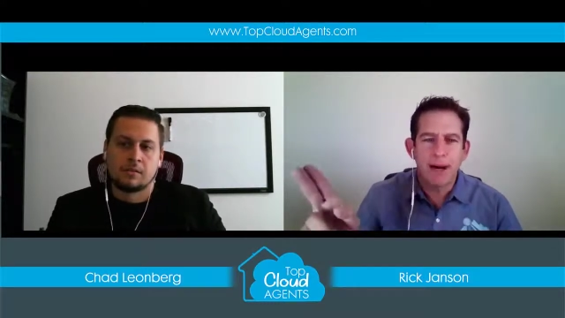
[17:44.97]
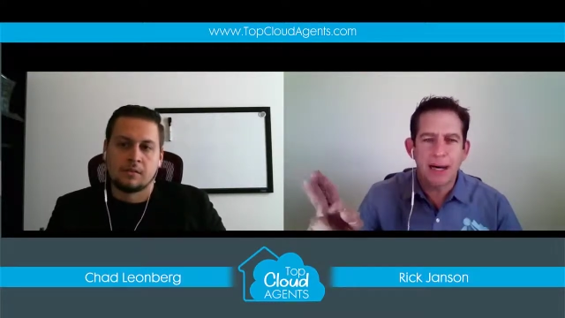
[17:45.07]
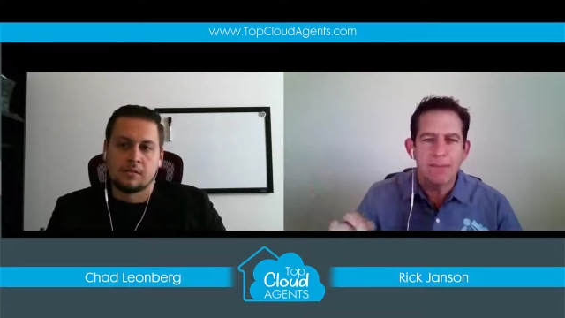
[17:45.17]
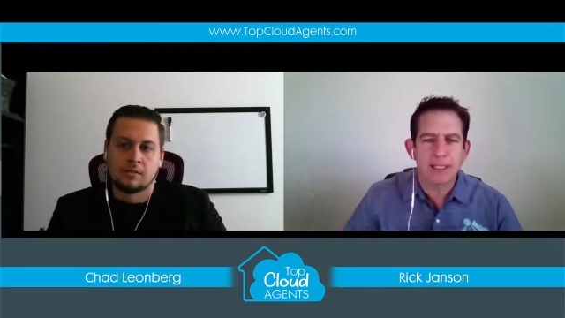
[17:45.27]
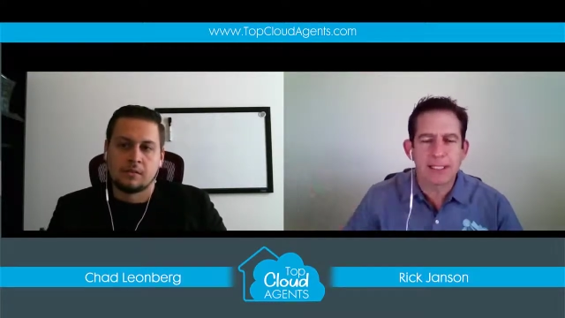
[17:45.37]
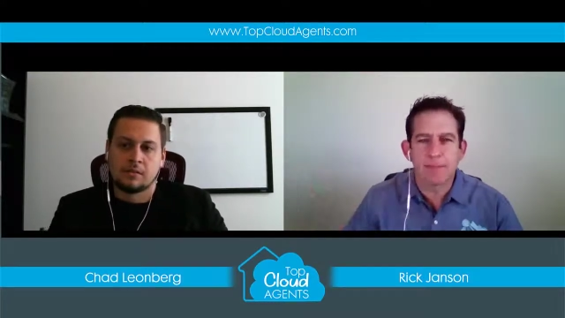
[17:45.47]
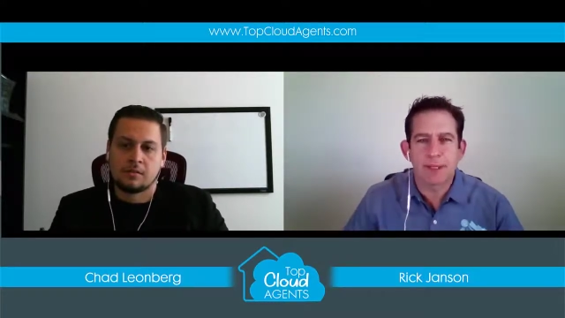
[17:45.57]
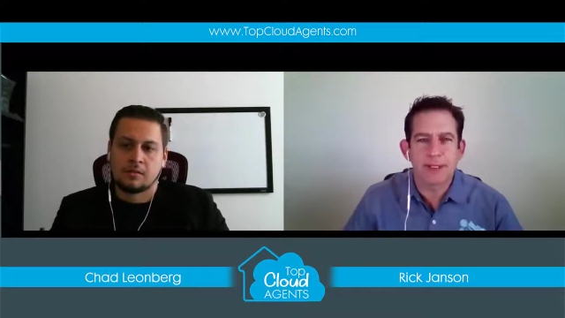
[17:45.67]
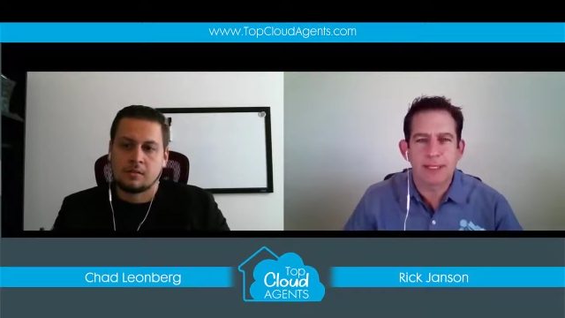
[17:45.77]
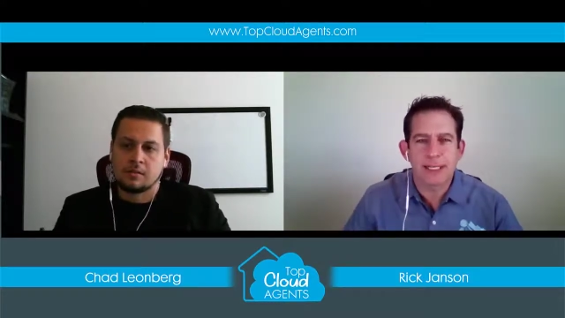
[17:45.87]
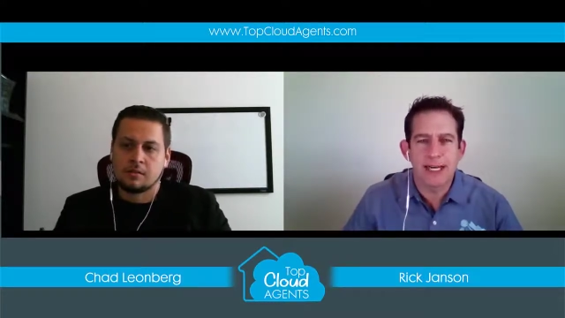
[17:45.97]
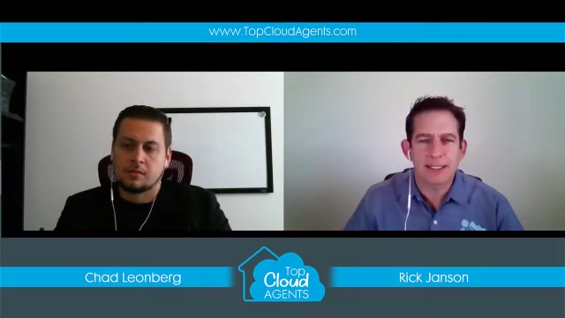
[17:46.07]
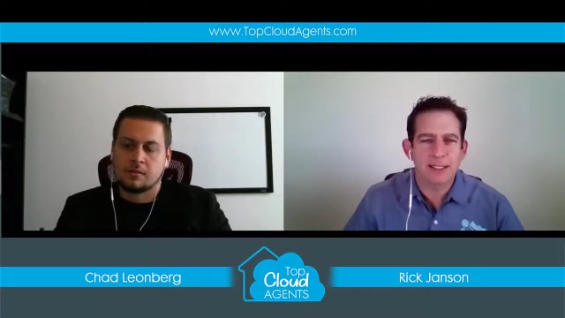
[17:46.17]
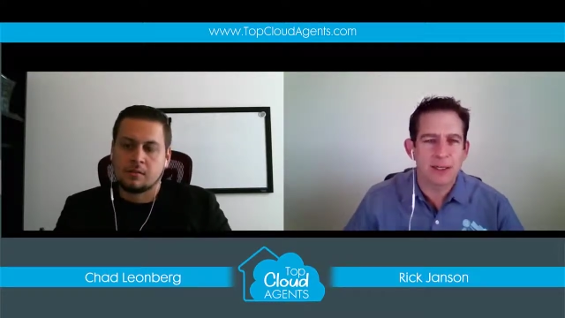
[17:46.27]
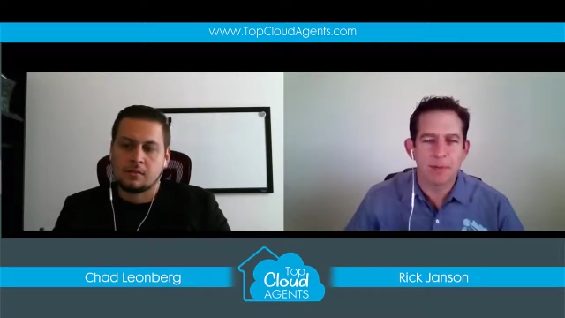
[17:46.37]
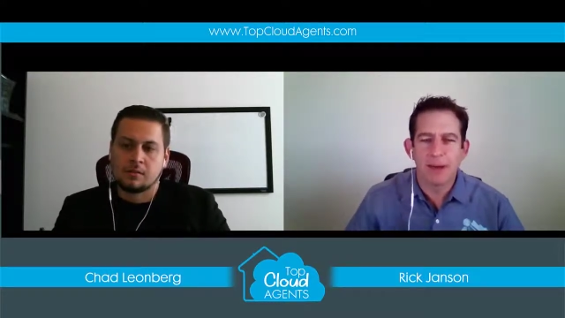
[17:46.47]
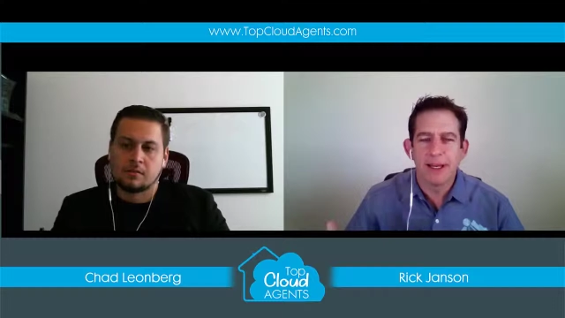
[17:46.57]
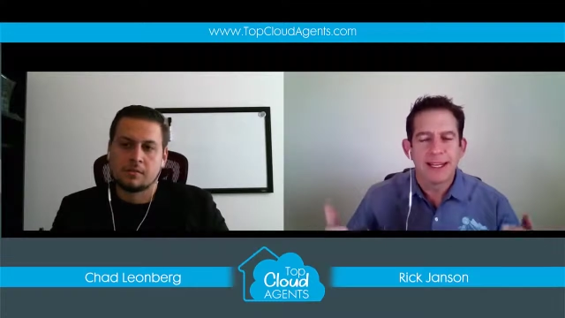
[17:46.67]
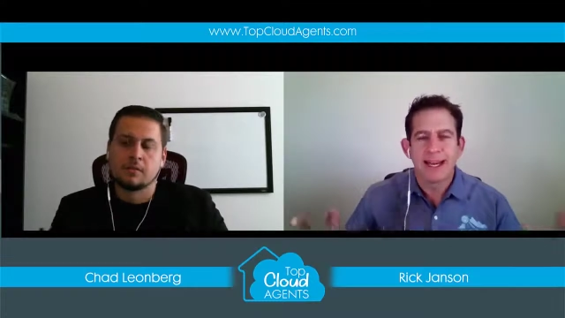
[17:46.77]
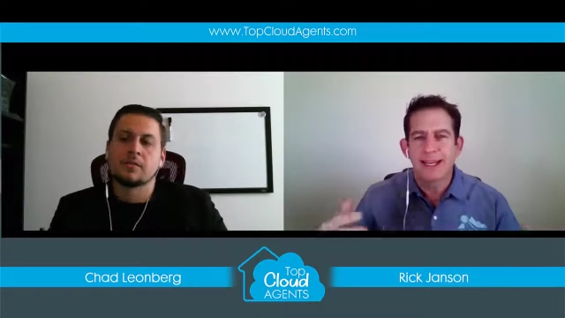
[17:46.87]
Speaker 1: pop, it's uploaded to SkySlope
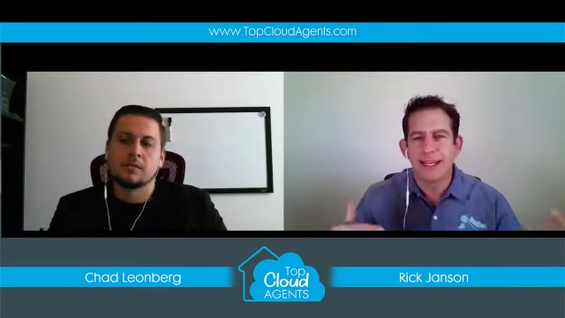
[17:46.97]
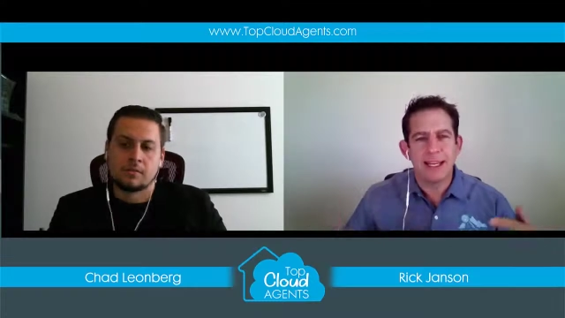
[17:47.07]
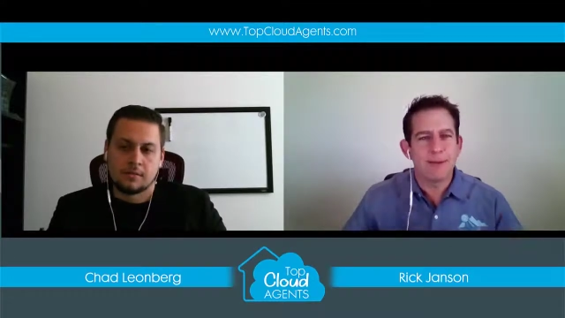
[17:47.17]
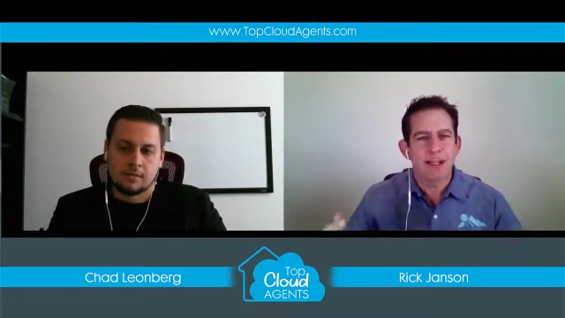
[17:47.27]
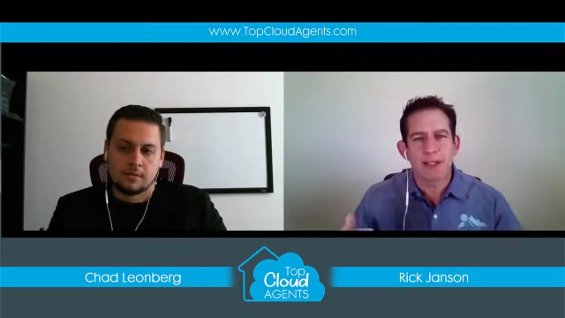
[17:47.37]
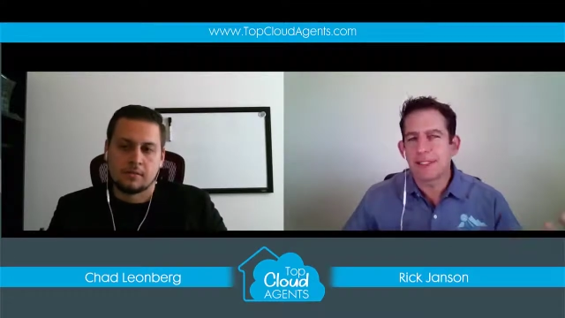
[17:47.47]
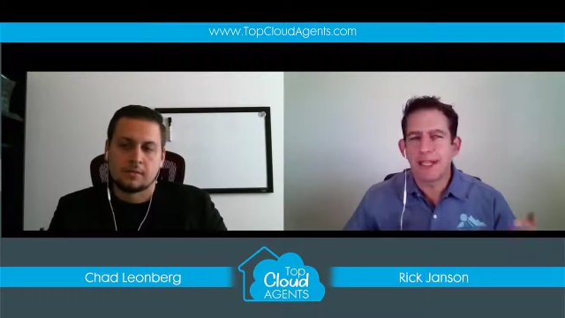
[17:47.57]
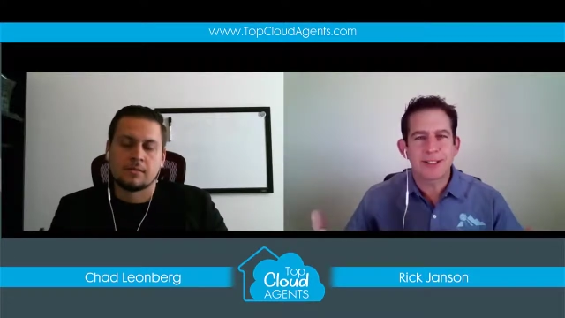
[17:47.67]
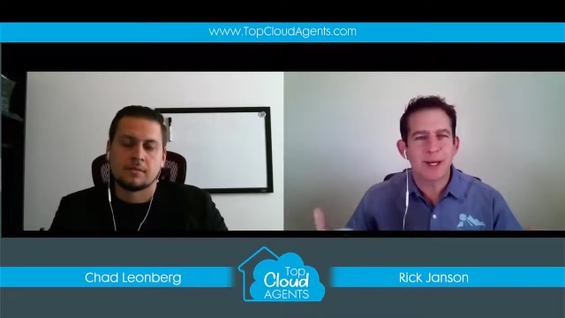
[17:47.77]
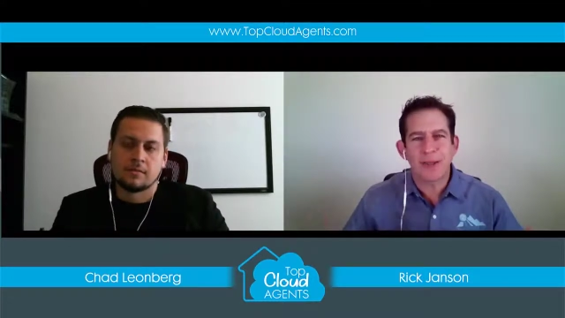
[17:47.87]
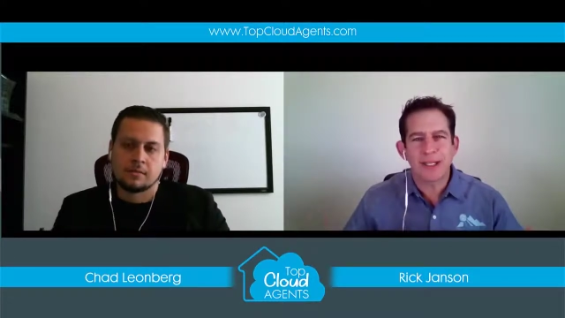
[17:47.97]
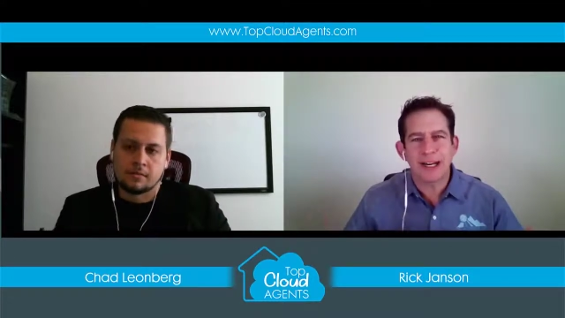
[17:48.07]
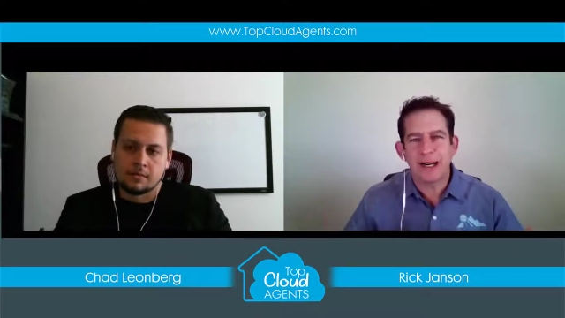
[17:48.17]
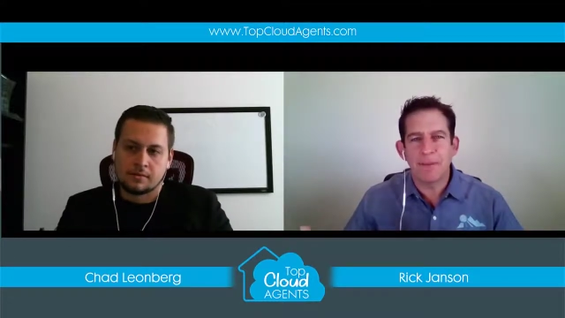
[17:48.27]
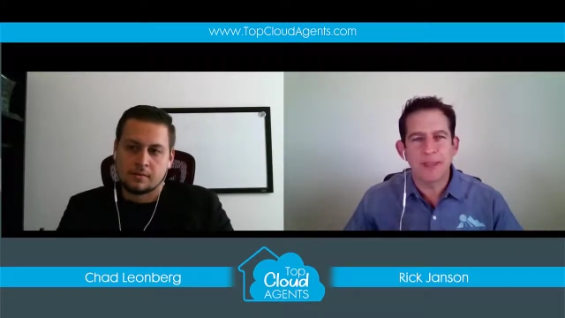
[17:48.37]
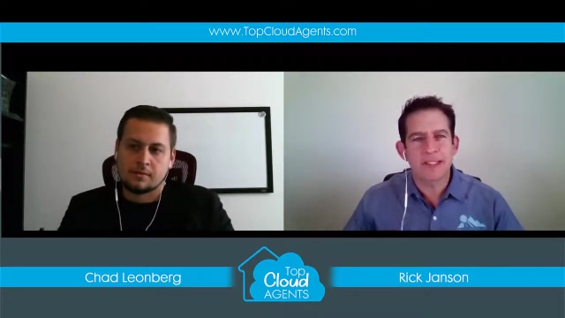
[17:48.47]
I get email updates all the time.